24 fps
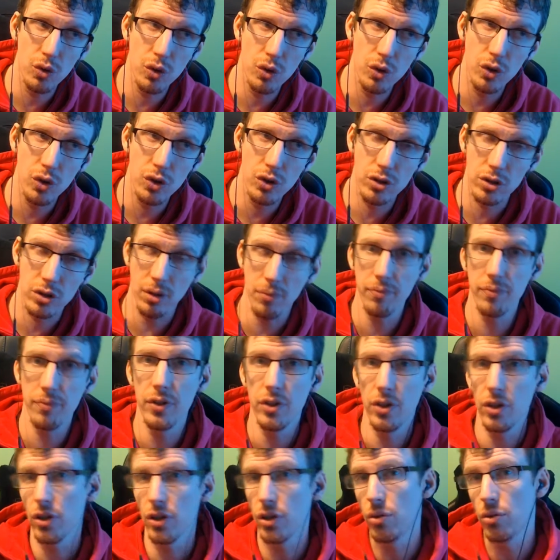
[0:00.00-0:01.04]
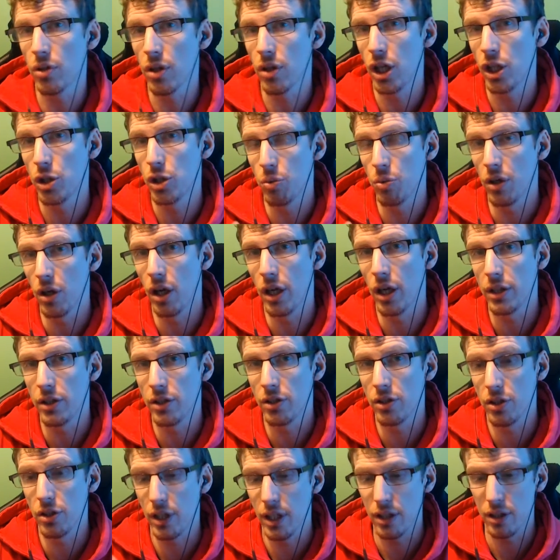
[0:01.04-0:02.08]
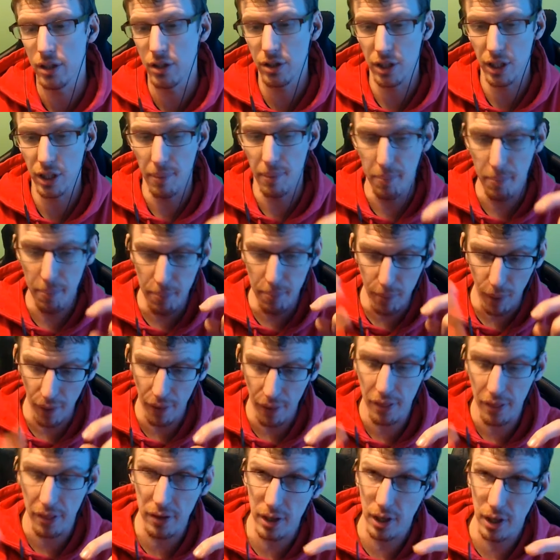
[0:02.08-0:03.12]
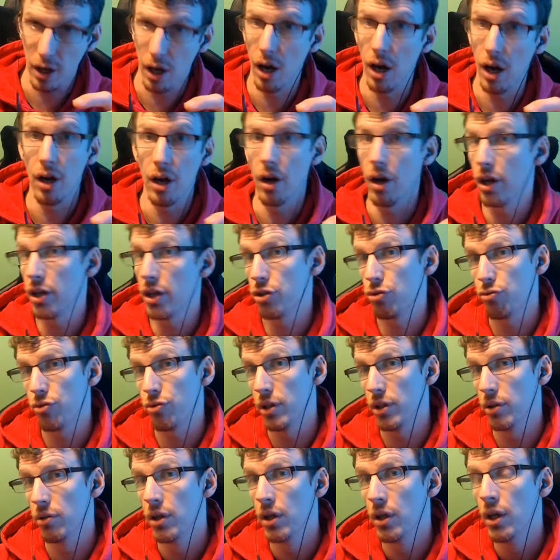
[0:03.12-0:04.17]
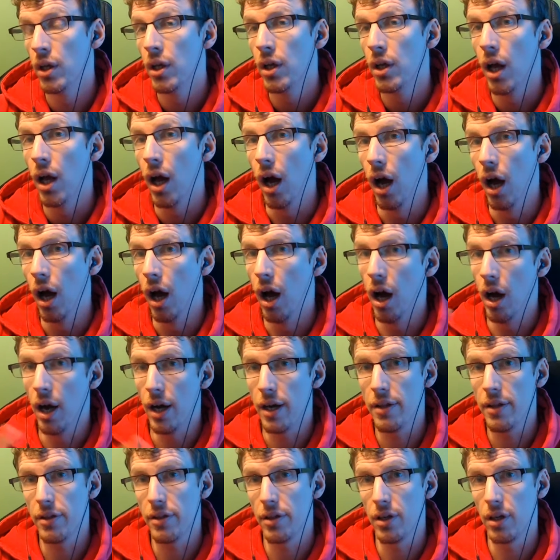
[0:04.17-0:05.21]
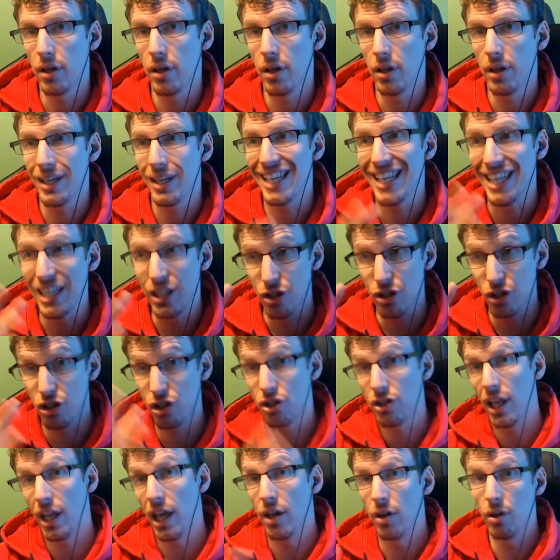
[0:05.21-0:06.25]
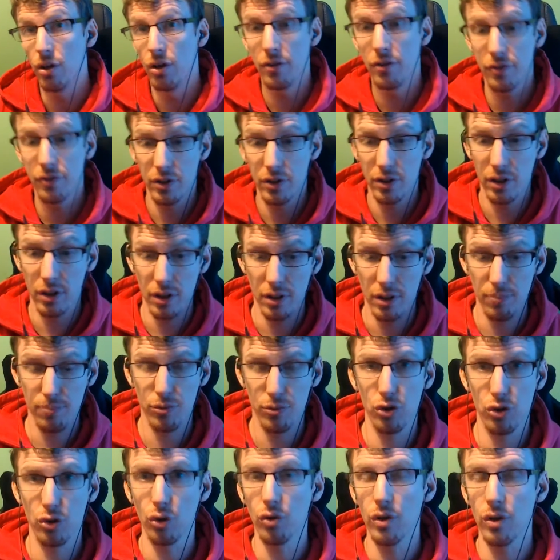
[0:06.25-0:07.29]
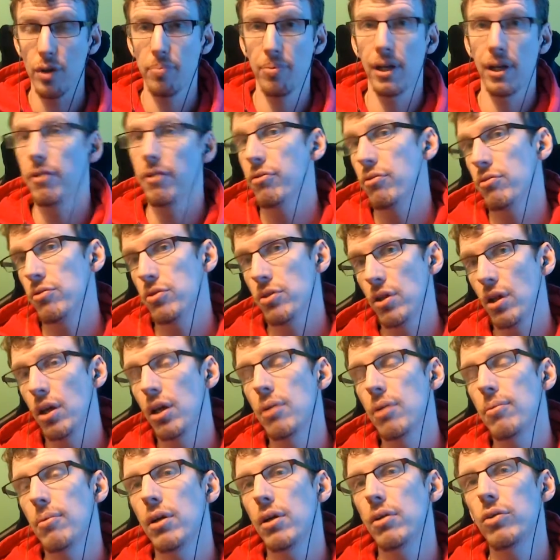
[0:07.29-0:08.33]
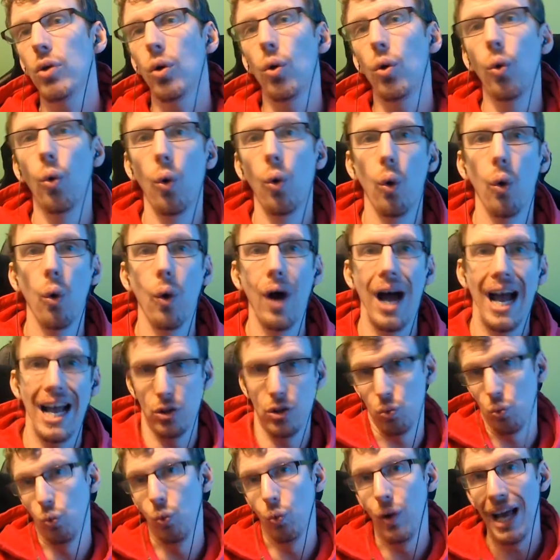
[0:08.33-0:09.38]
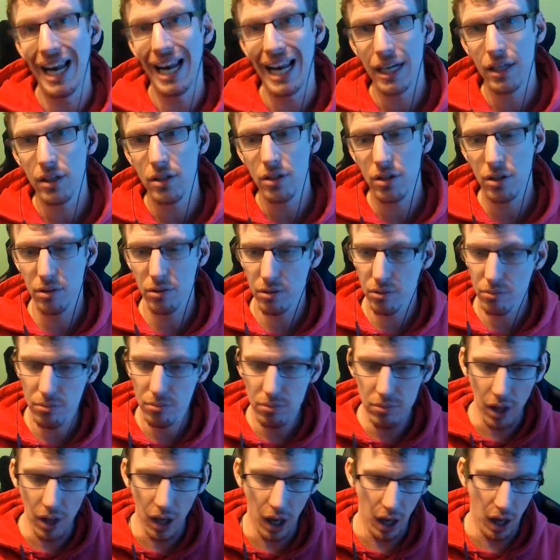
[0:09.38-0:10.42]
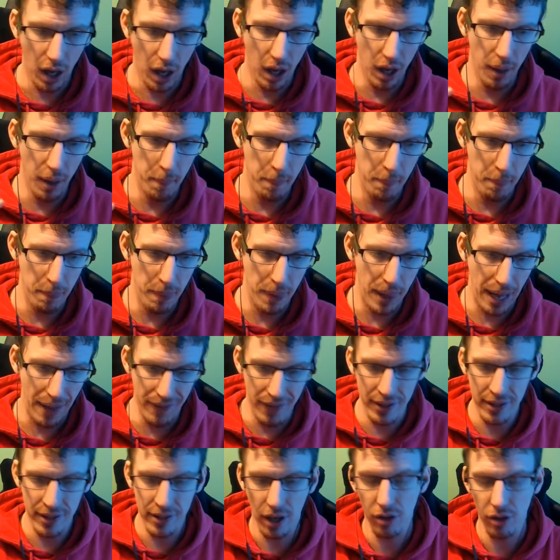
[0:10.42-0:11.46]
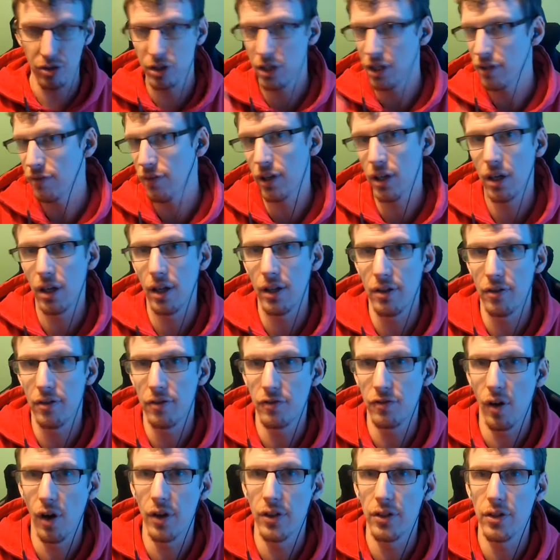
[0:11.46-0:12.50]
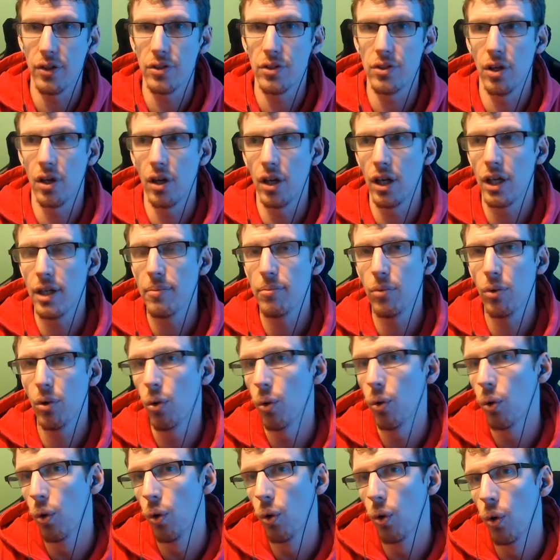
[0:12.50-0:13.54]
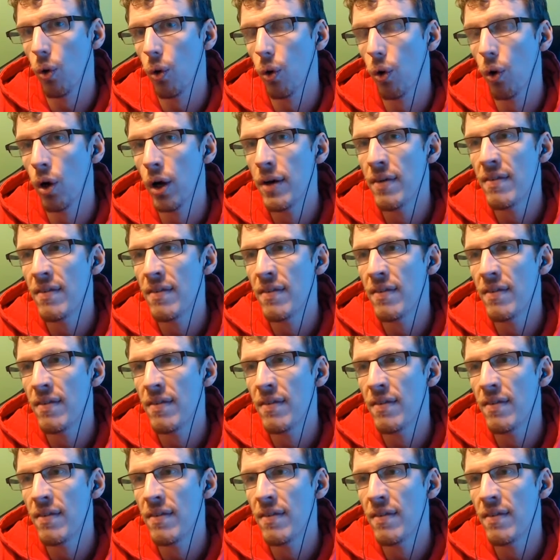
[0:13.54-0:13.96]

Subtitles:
something that you guys would like to see a monthly highlights reel. Either instead of the story playthroughs that I upload, or as well as, and I'll see if I can either find the time or